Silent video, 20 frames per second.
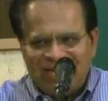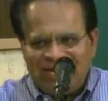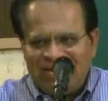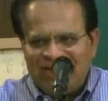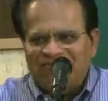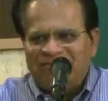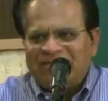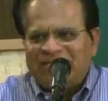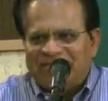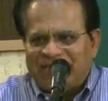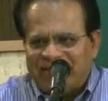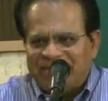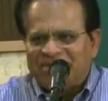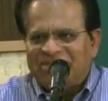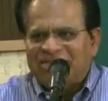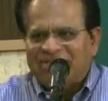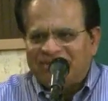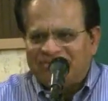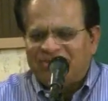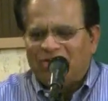the
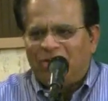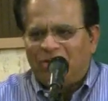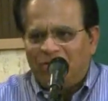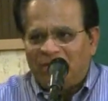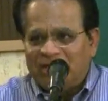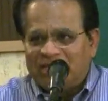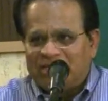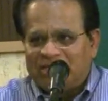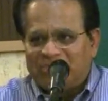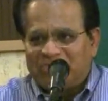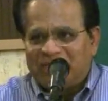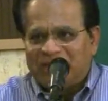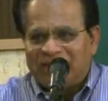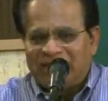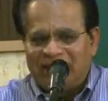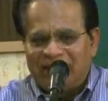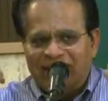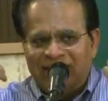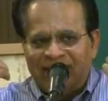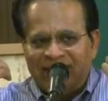invitation of the Holy
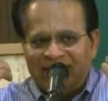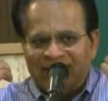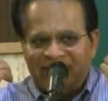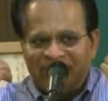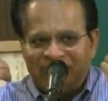Spirit.